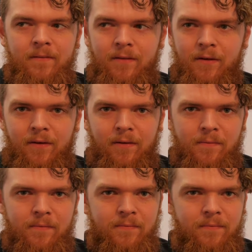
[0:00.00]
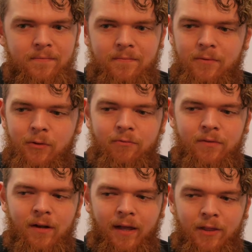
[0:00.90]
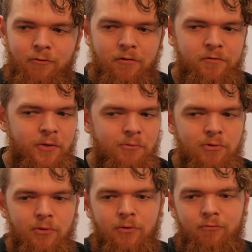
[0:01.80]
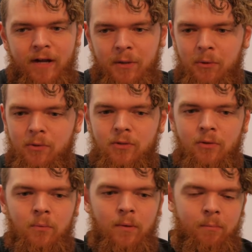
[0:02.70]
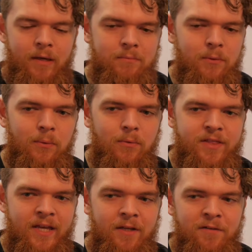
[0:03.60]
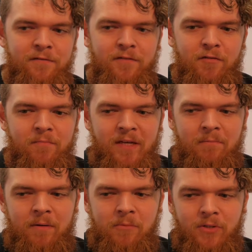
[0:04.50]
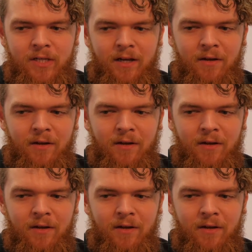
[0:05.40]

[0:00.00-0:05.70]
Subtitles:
the reviews or the records or what people think of me and my music,